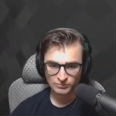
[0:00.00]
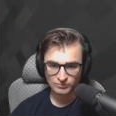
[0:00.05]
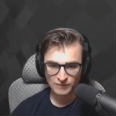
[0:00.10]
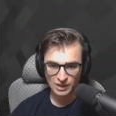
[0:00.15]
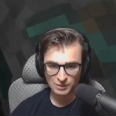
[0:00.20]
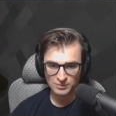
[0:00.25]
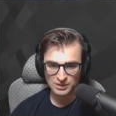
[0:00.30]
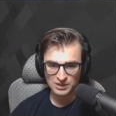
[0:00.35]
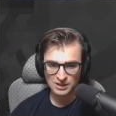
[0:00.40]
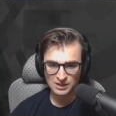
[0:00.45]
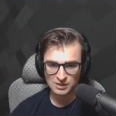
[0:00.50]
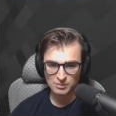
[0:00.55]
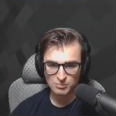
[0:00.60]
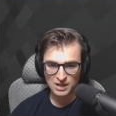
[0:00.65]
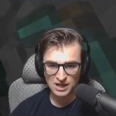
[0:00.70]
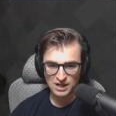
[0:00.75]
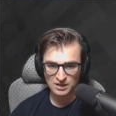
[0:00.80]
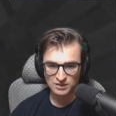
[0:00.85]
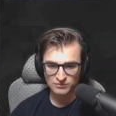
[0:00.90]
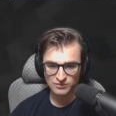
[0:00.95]
I'll be kind of
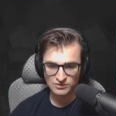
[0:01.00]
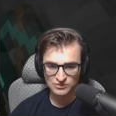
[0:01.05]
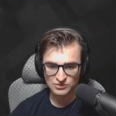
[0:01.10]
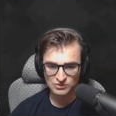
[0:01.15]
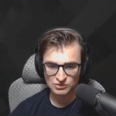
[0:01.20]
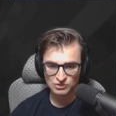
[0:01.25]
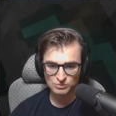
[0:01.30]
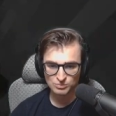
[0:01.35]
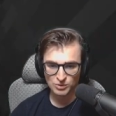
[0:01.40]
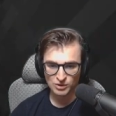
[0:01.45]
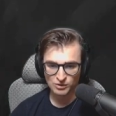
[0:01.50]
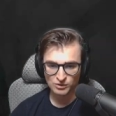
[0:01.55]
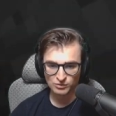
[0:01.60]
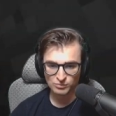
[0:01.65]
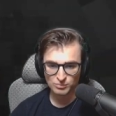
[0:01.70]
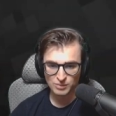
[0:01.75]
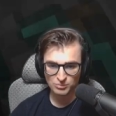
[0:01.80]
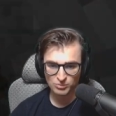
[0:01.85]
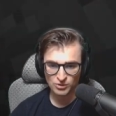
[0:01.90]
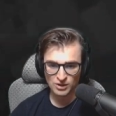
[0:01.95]
mad if it's a spawner.
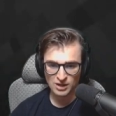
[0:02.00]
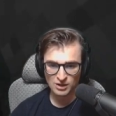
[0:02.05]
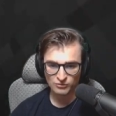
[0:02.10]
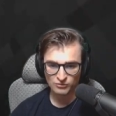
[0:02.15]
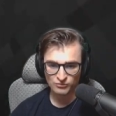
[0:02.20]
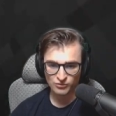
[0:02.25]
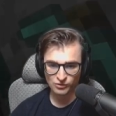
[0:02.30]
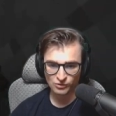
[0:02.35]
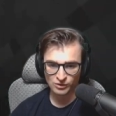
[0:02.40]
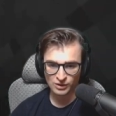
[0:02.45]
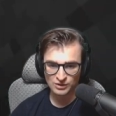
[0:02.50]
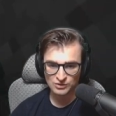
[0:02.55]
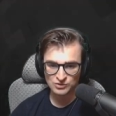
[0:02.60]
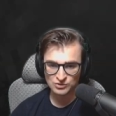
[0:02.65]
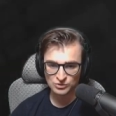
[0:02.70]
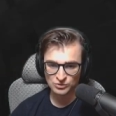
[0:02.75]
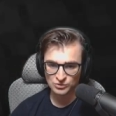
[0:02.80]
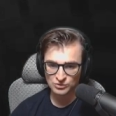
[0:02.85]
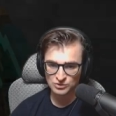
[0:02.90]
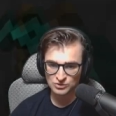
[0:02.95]
Remember how far I
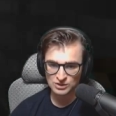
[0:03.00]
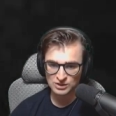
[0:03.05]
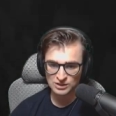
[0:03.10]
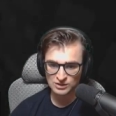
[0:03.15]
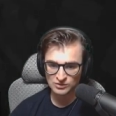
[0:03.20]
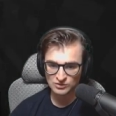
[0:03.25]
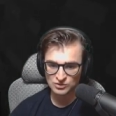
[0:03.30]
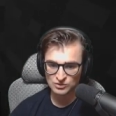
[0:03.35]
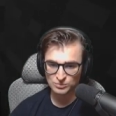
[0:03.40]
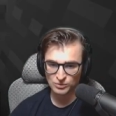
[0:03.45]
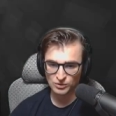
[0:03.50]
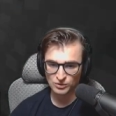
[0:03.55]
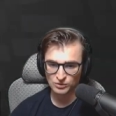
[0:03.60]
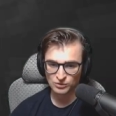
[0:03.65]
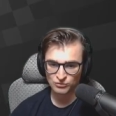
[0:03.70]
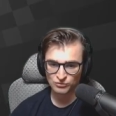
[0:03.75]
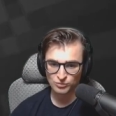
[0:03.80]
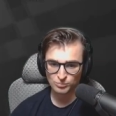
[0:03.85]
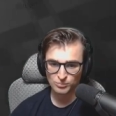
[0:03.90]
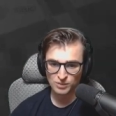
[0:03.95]
searched to get a
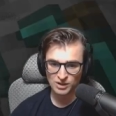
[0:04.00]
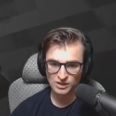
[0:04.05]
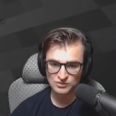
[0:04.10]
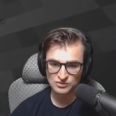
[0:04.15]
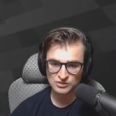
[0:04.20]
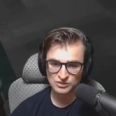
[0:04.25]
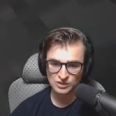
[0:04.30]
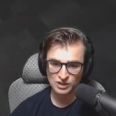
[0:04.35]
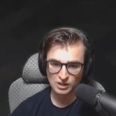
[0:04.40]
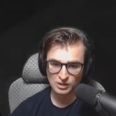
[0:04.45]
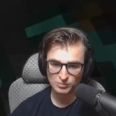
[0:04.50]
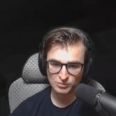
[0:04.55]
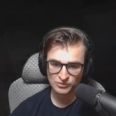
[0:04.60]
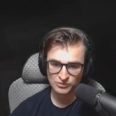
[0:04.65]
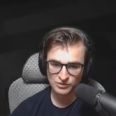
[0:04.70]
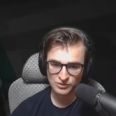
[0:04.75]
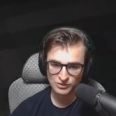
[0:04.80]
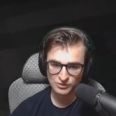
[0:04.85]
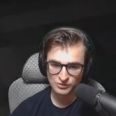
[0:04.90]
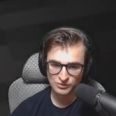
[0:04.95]
spawner for Mossy
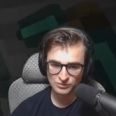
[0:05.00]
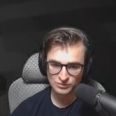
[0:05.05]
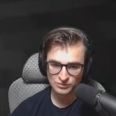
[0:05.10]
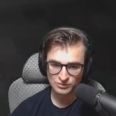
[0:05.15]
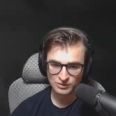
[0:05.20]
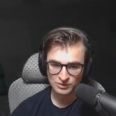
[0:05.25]
Cobblestone?